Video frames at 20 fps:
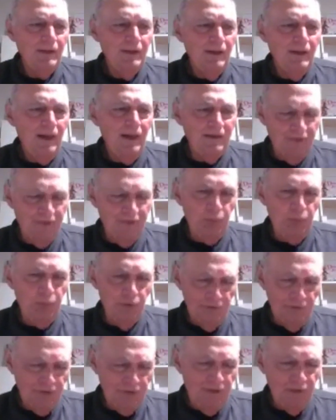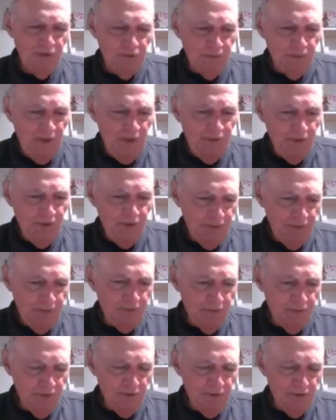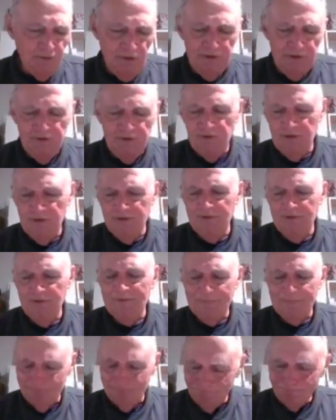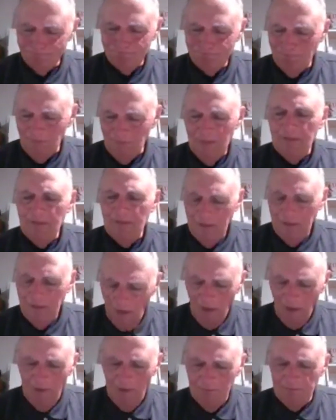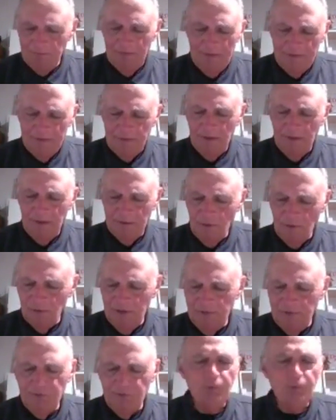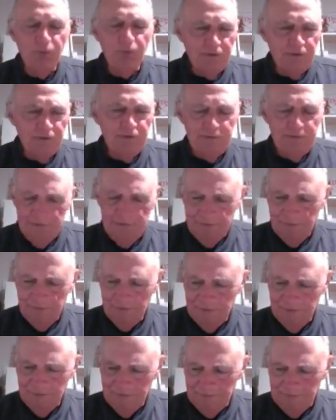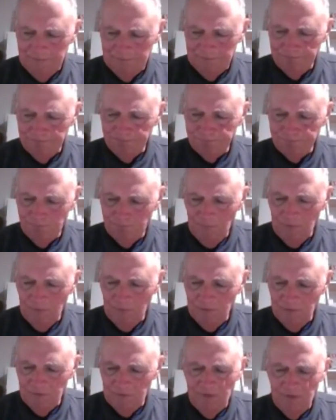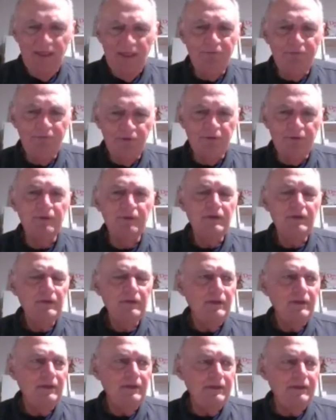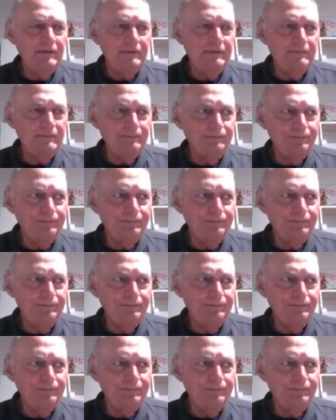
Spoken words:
at this point, Johnny was married, but, Johnny says, I don't have your present. He says, I'll have it, I